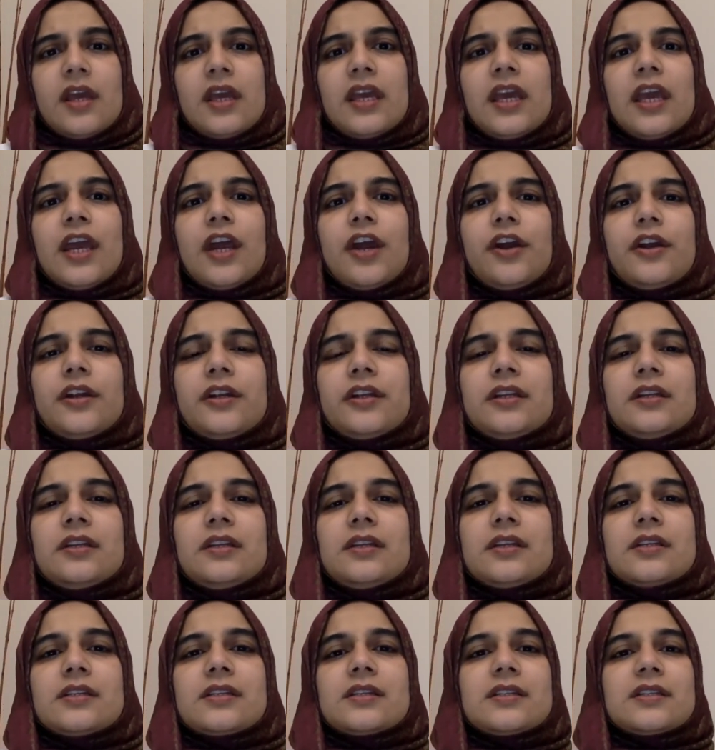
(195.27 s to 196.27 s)

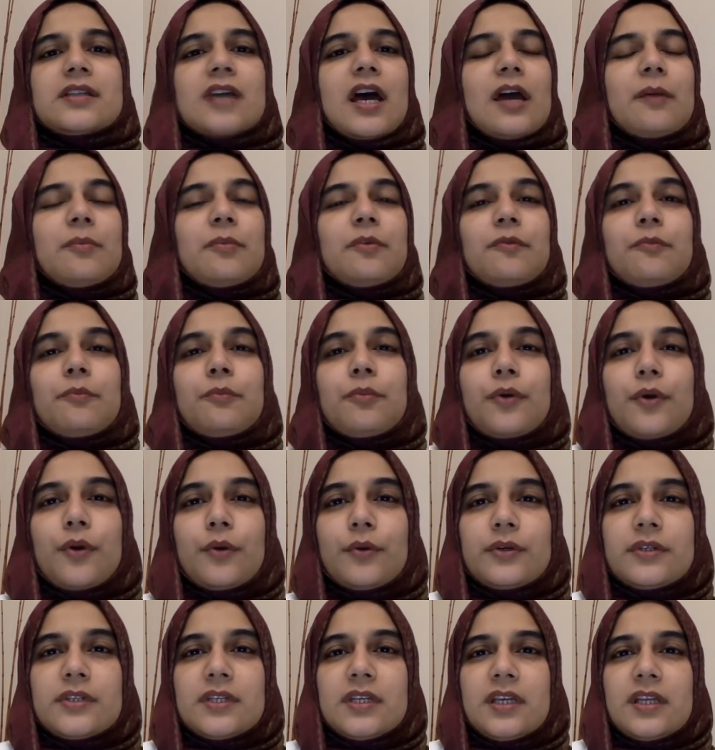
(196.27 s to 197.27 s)
Keratin is a type of
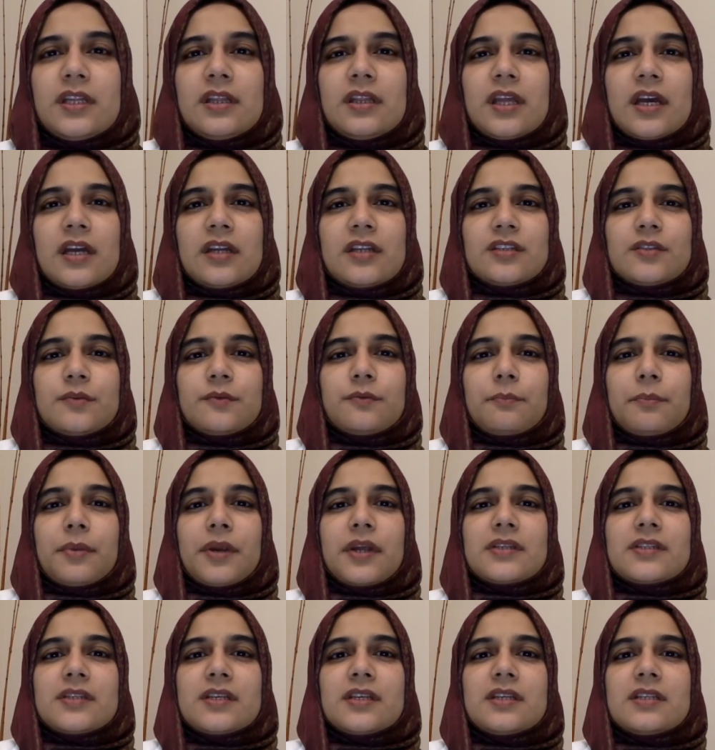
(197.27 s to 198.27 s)
protein that is
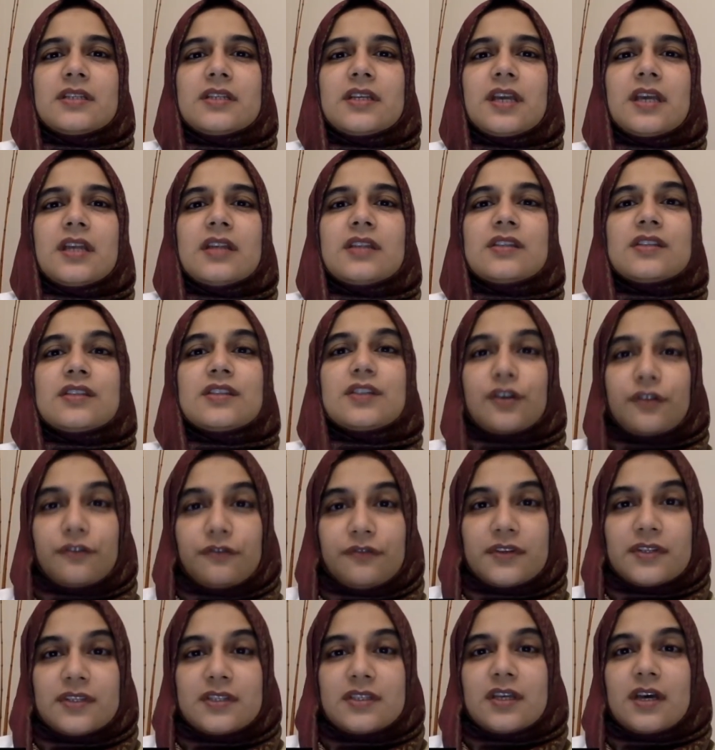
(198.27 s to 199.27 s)
present in
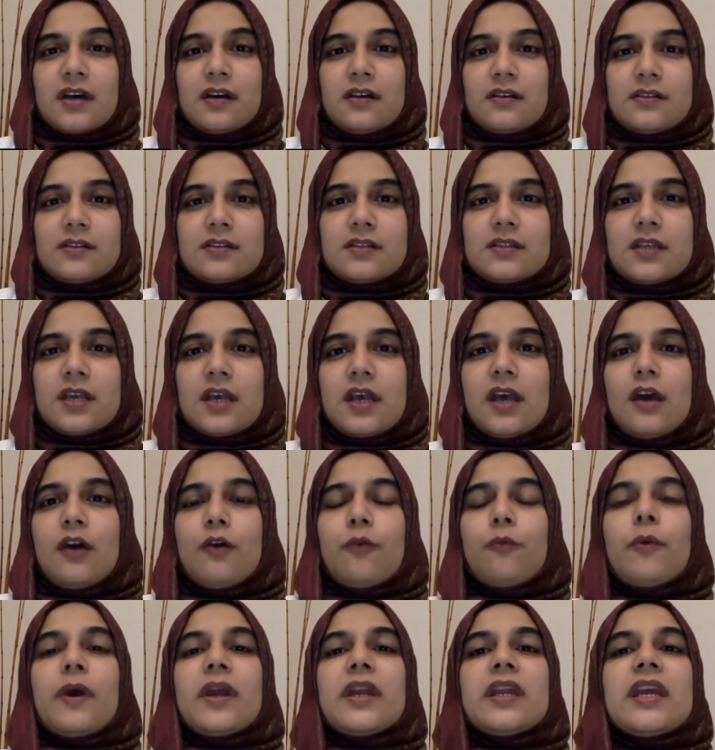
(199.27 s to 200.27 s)
surface cells.
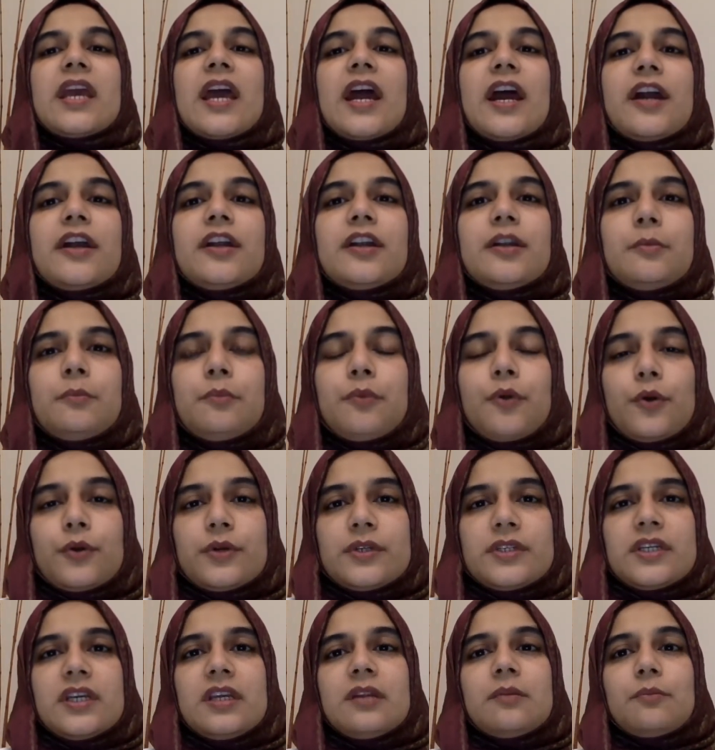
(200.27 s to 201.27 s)
When keratin
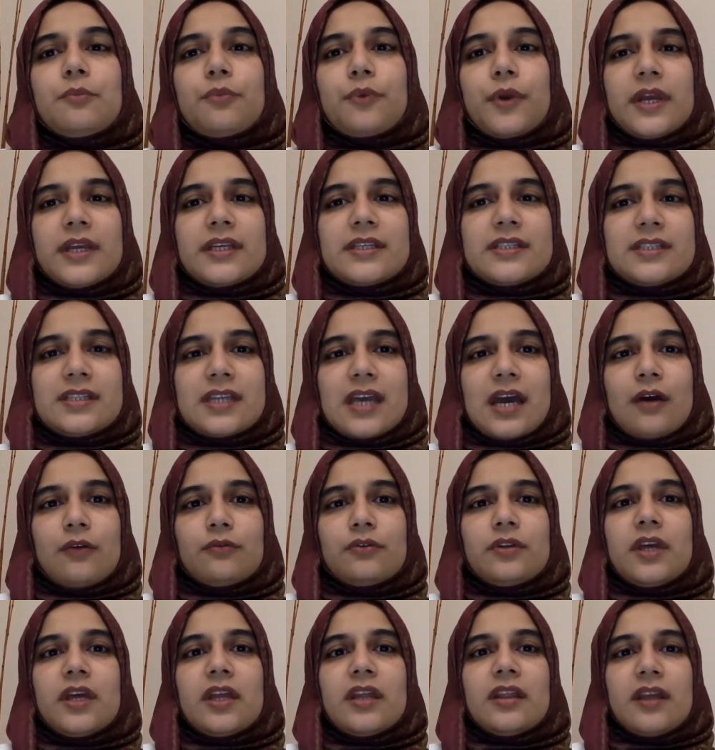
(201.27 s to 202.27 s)
protein breaks
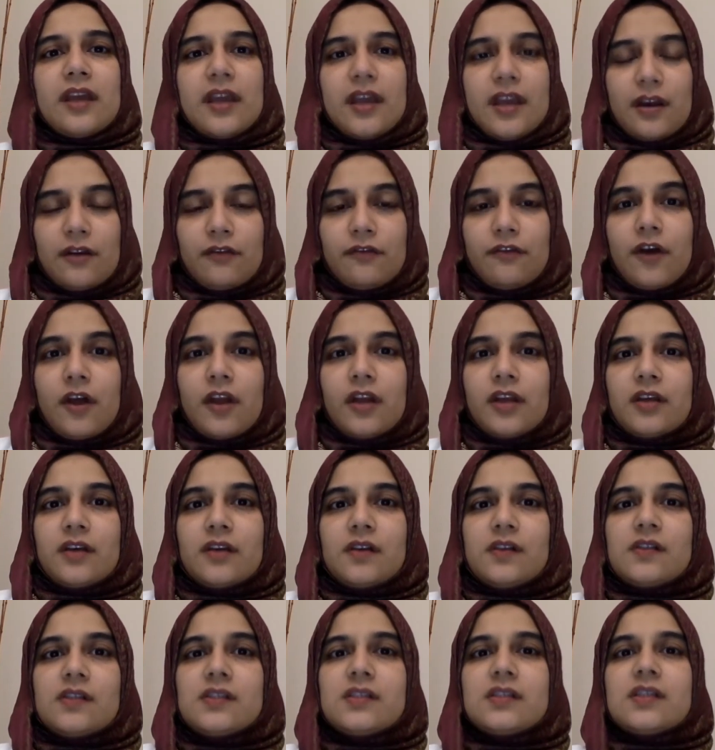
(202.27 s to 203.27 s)
down in the hair
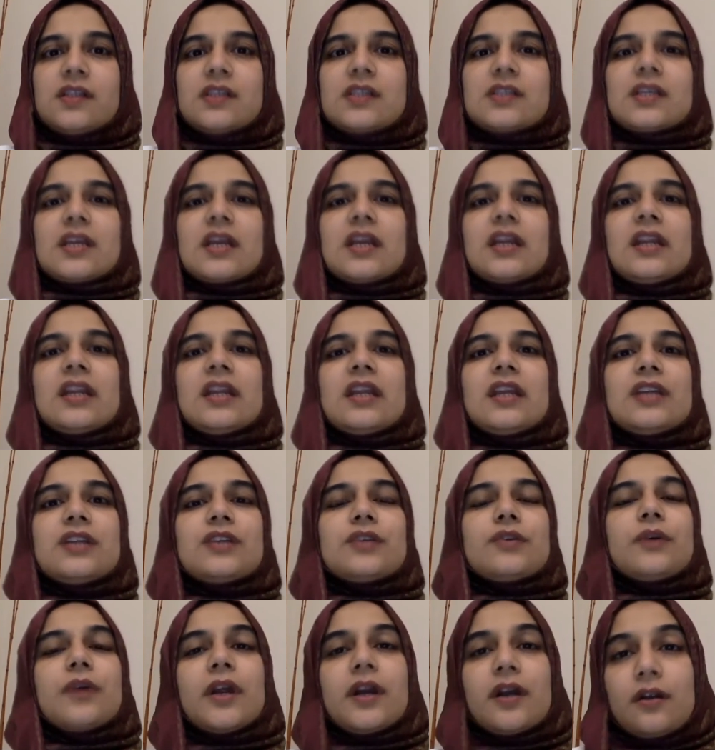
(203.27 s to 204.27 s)
follicles, this can lead
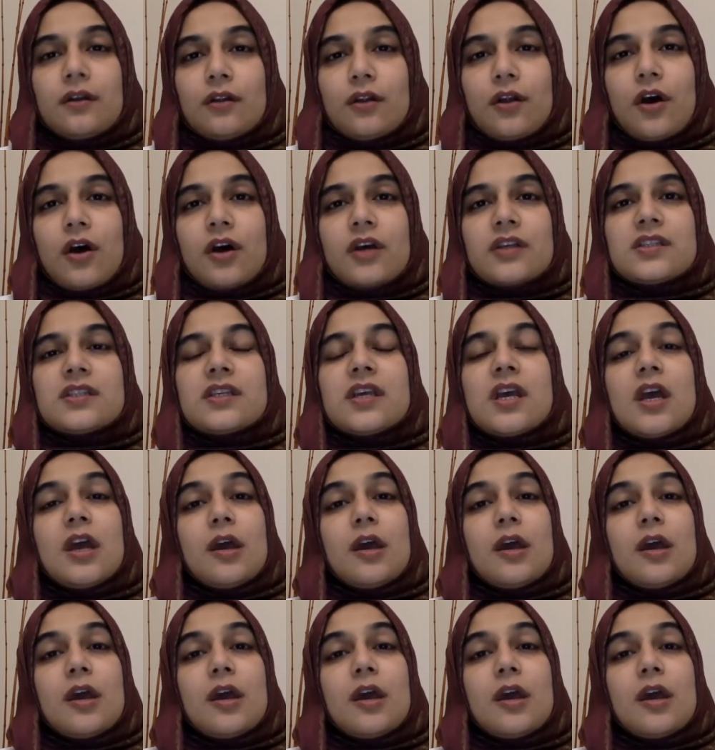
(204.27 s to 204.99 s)
to hair loss,